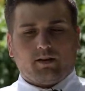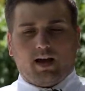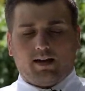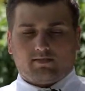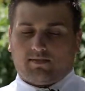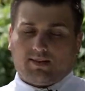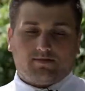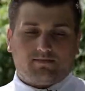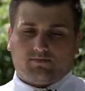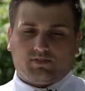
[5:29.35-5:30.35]
I
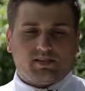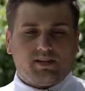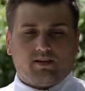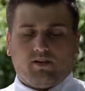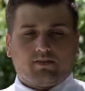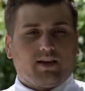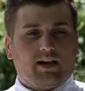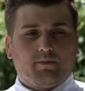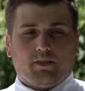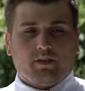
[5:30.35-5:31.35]
see it all the
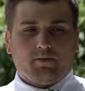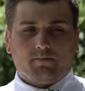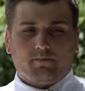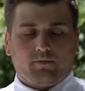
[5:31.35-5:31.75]
time in them.